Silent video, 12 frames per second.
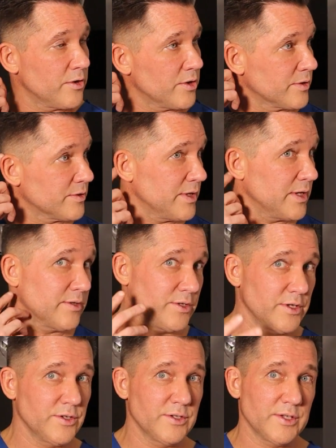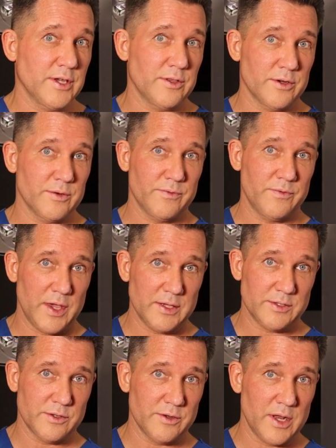You can see incisions on their
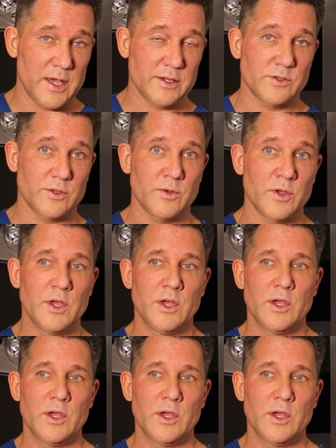face and their neck, so